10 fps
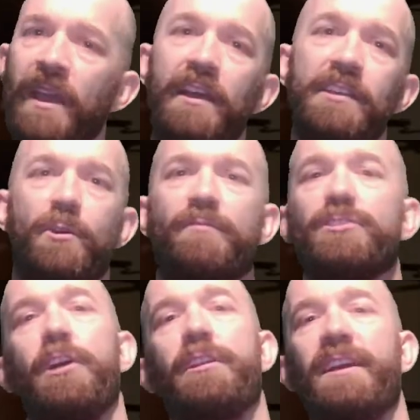So if you
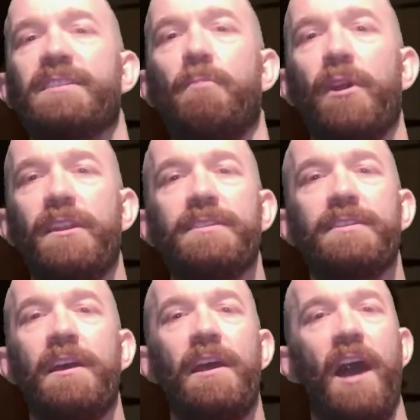don't like
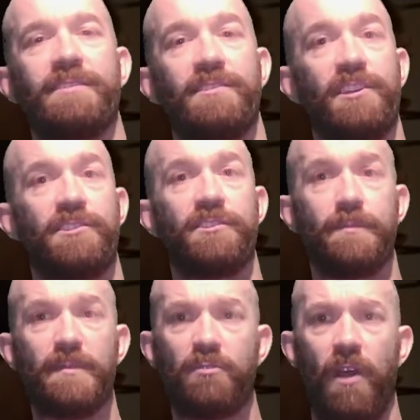spoilers, I suggest you
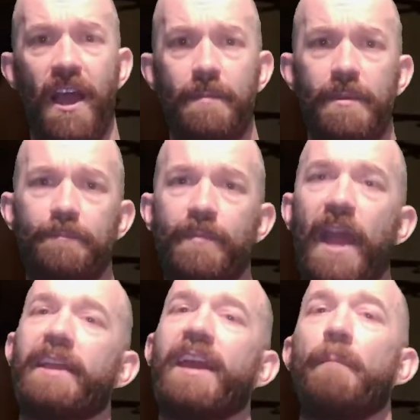subscribe
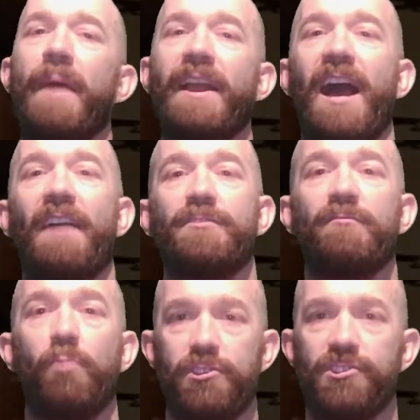and come back after
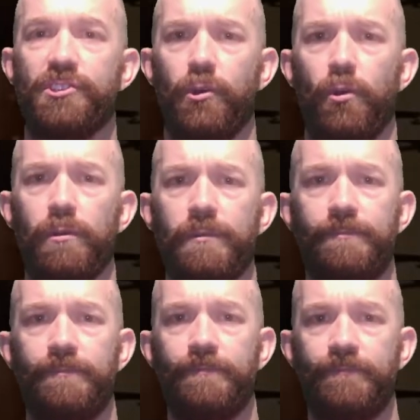you've watched it all.
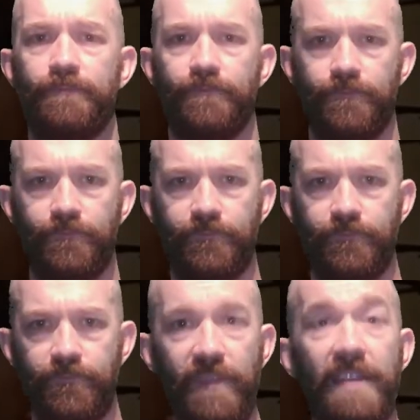
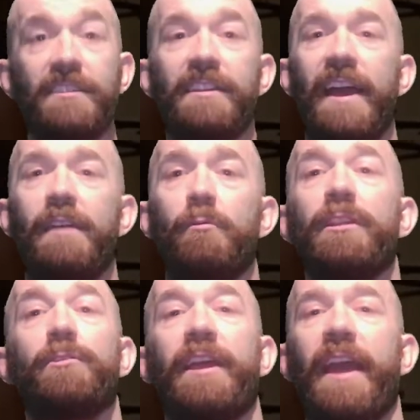Today we
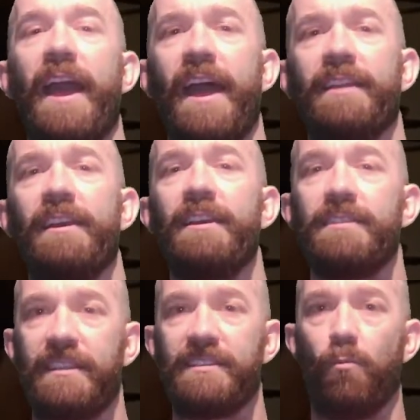are looking at
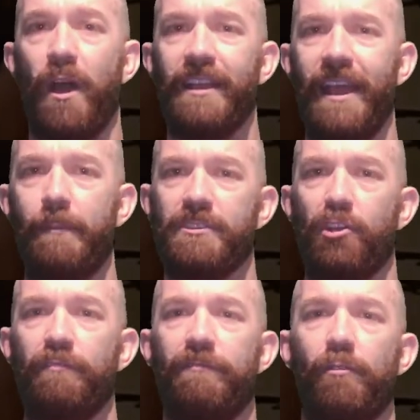Season 1,
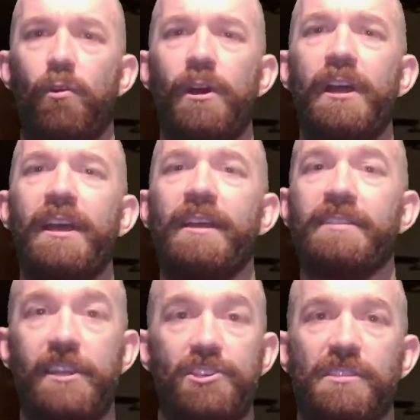Episode 4,
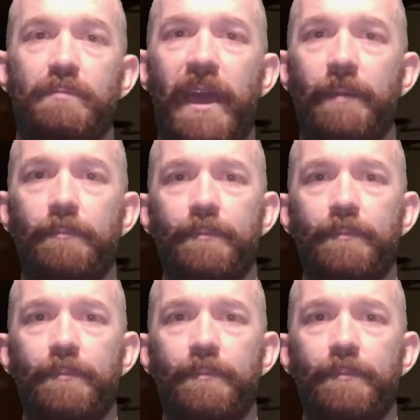Teacher's Pet.